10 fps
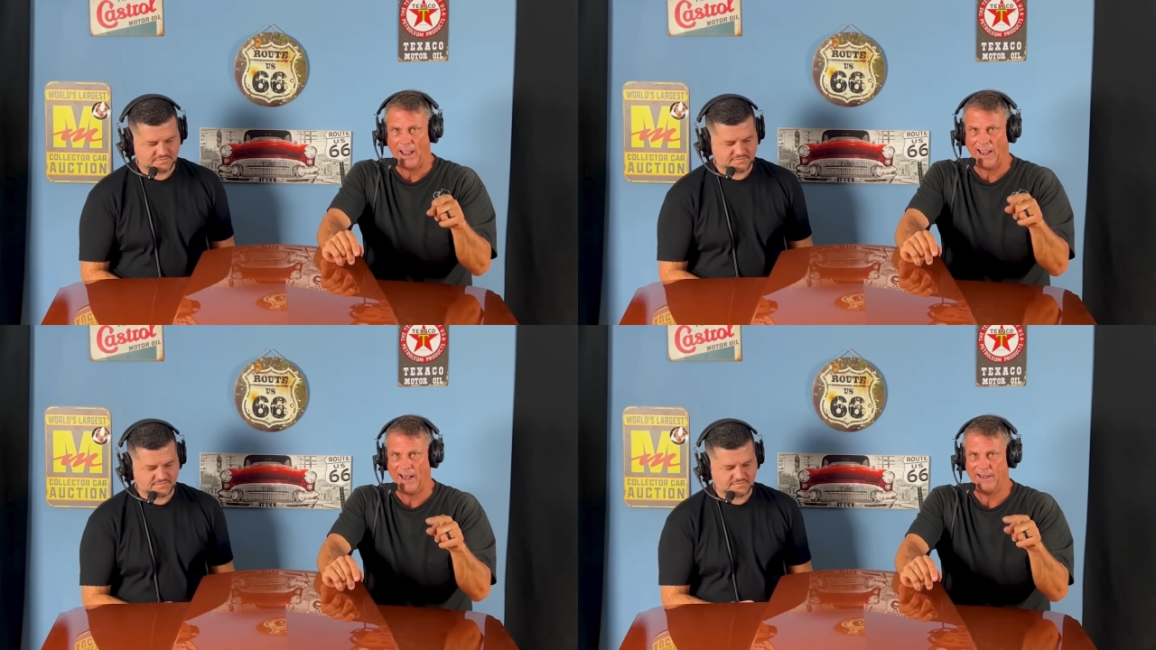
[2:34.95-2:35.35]

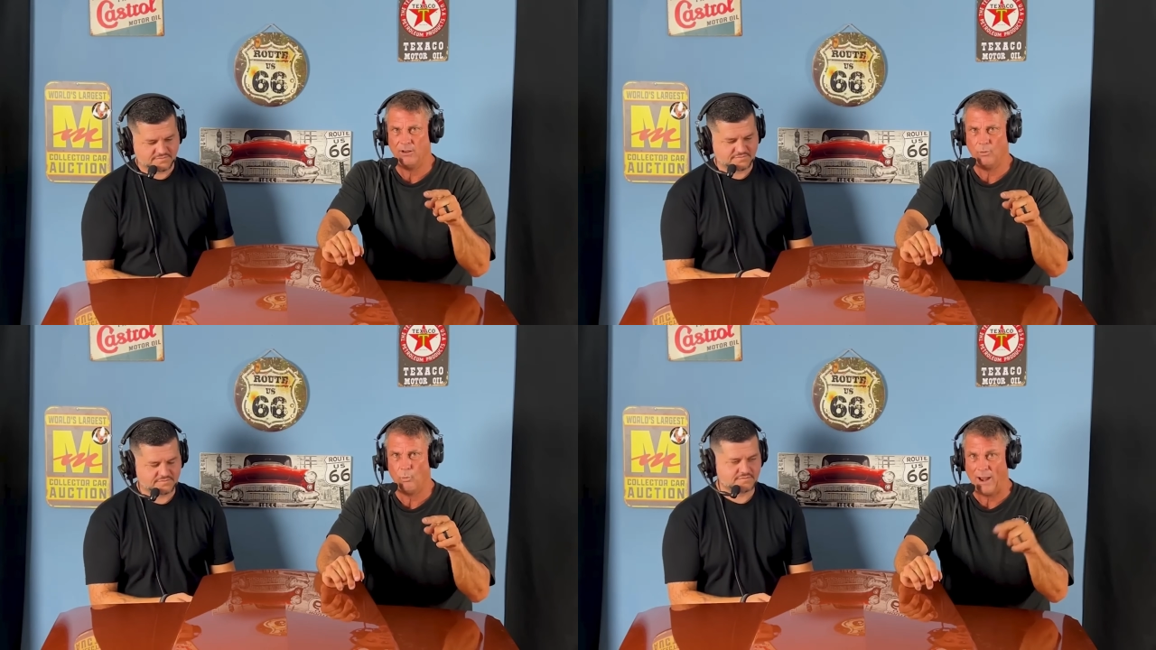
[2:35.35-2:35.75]
Speaker 1: and
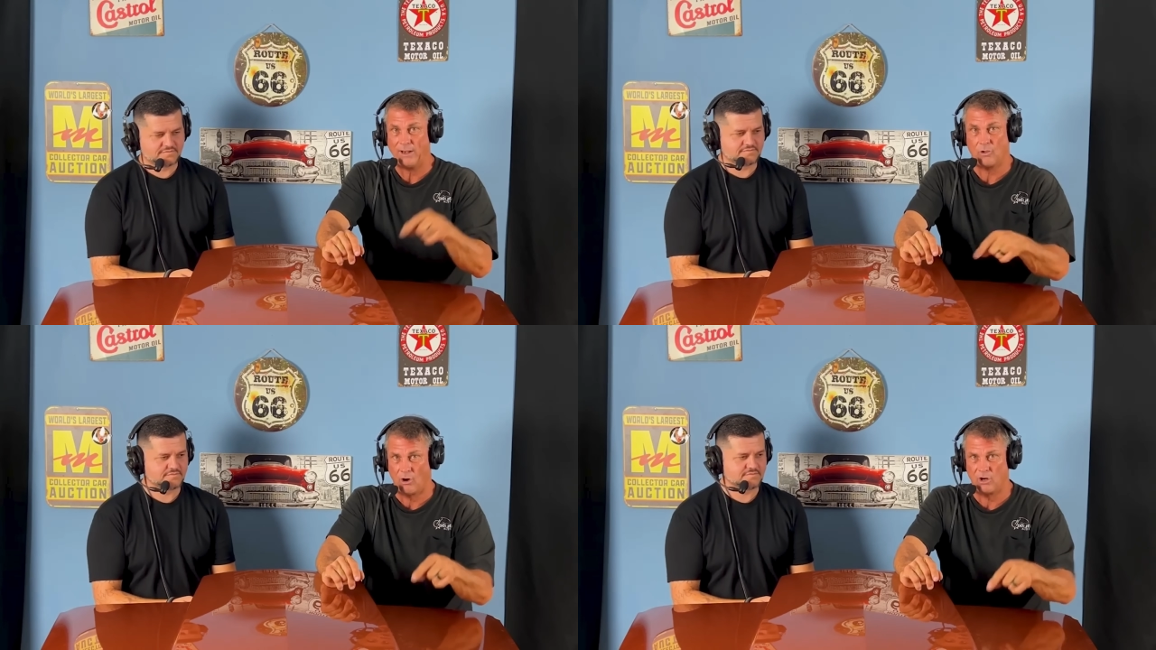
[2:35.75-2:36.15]

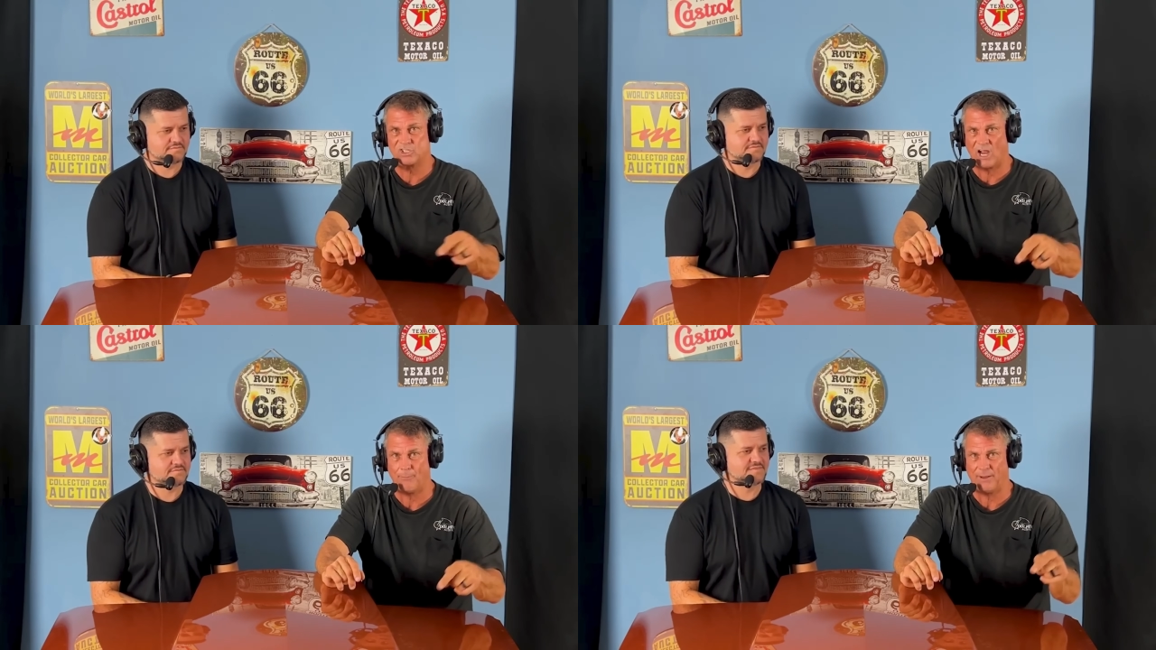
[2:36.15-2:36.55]
went car
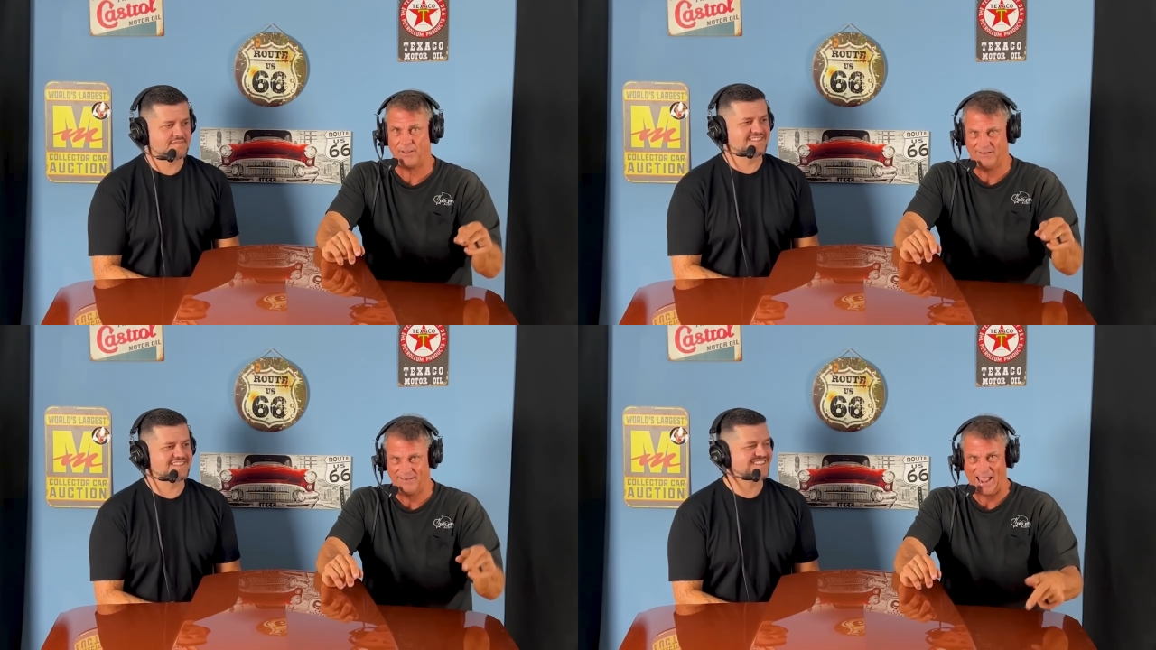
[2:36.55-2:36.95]

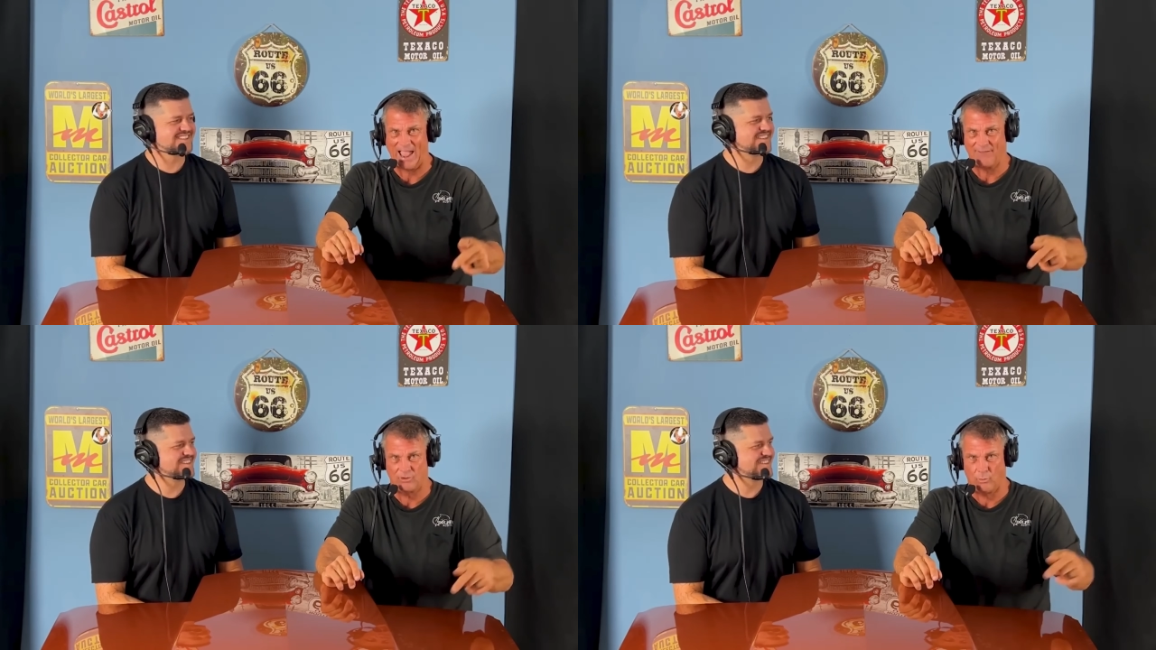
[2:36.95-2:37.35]
shopping the day
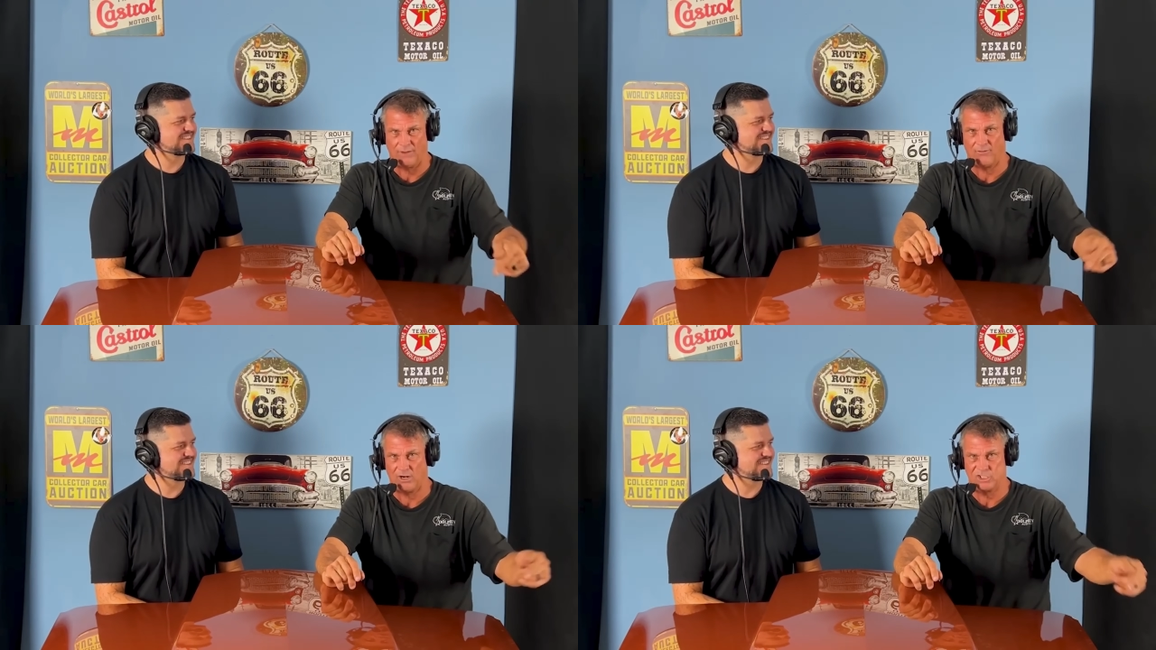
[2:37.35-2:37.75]
after one
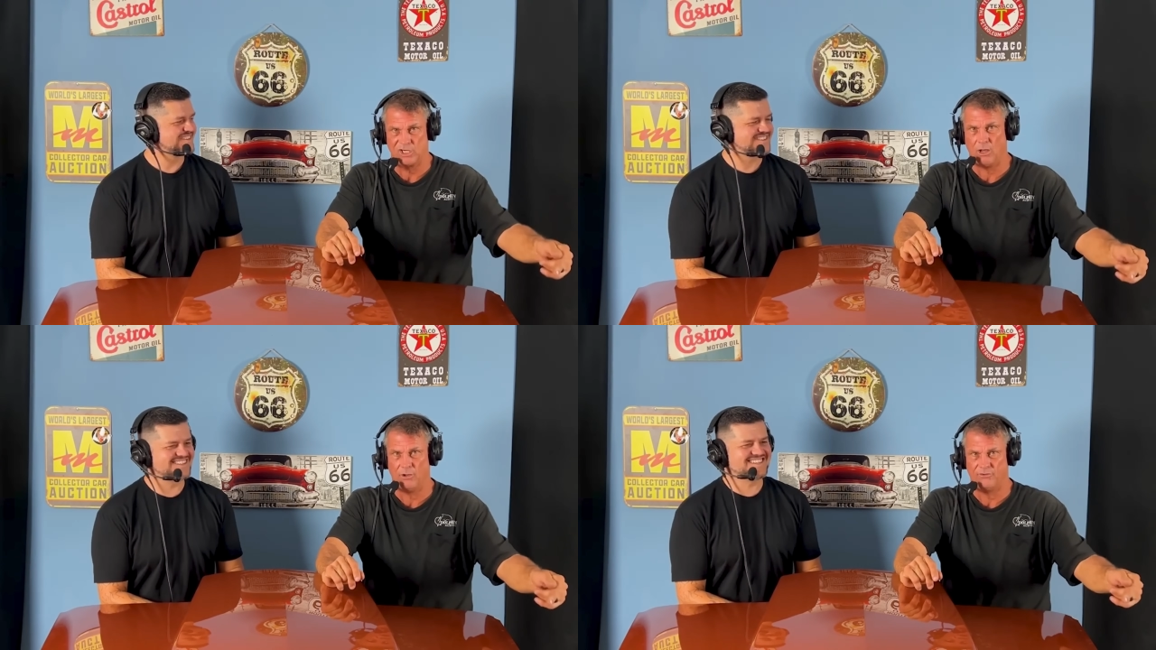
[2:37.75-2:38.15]
of our
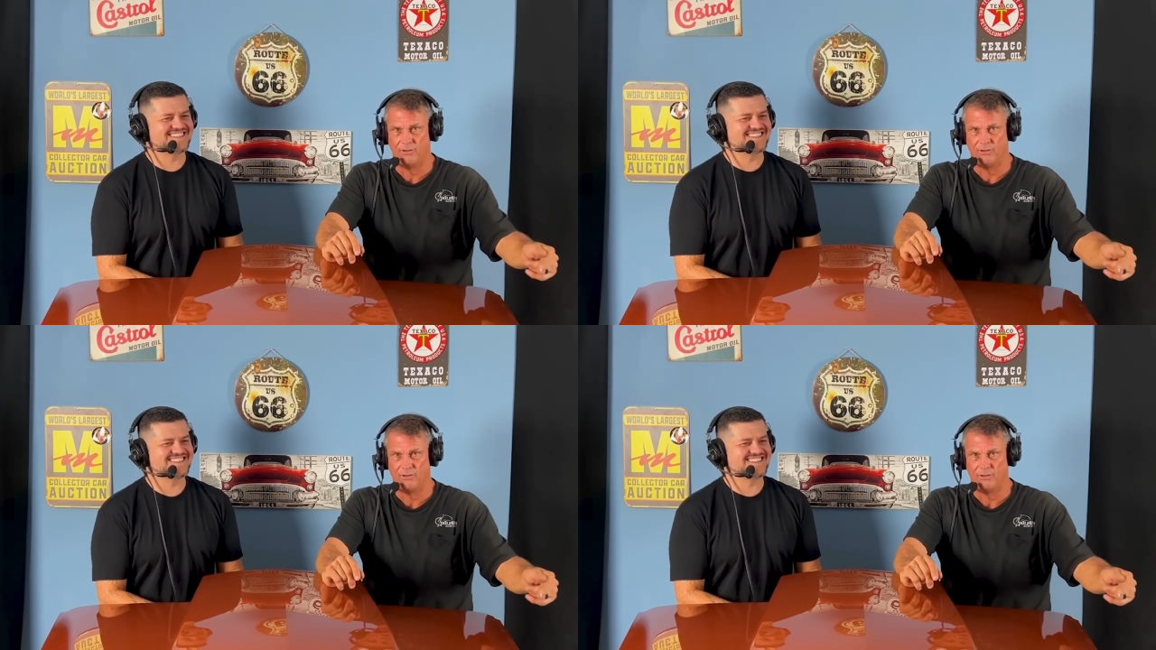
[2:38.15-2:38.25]
shows.